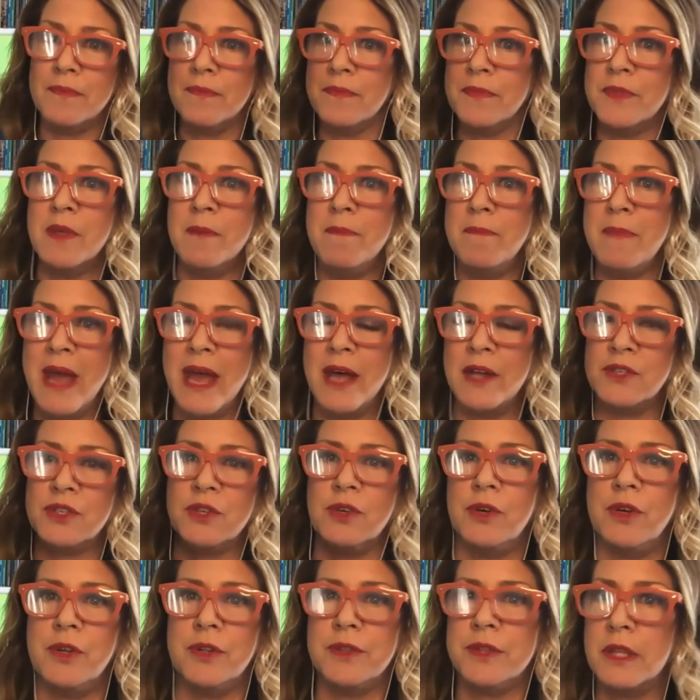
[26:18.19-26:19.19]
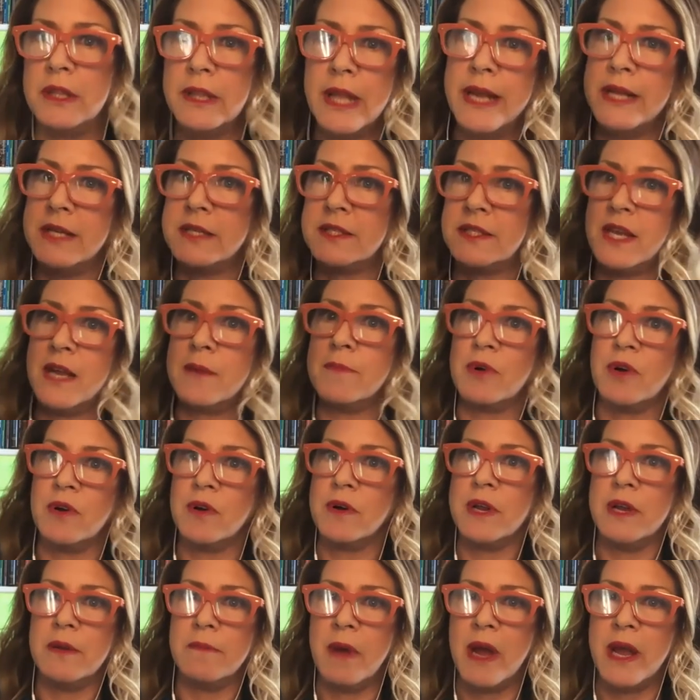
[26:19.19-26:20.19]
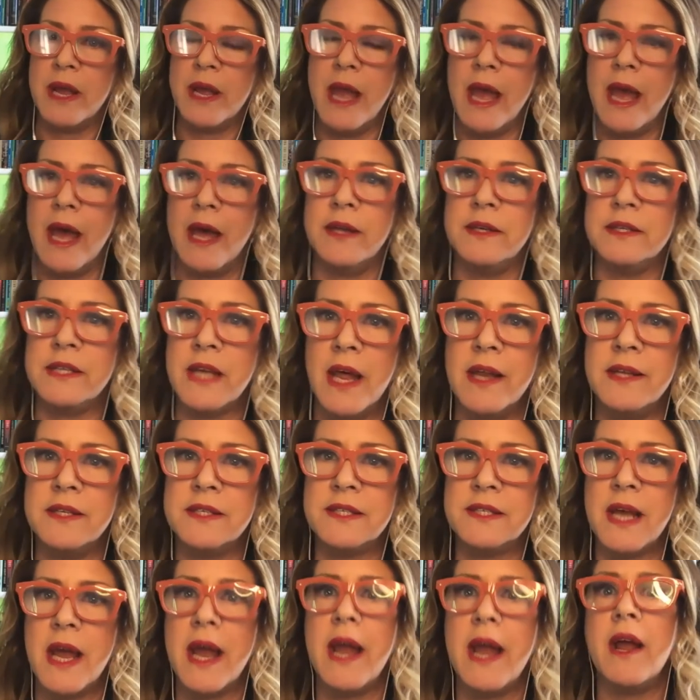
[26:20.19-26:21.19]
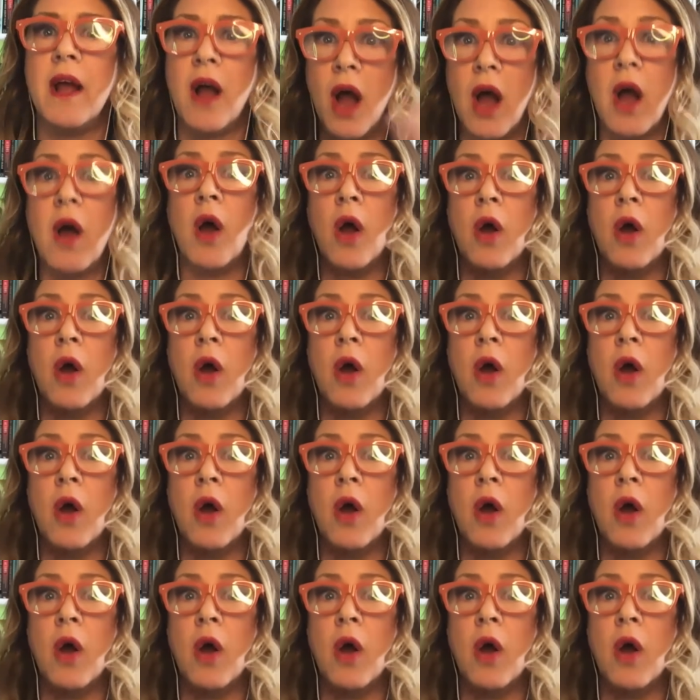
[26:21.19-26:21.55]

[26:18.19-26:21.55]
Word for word: the mantle, the lightsaber in my hand, and say,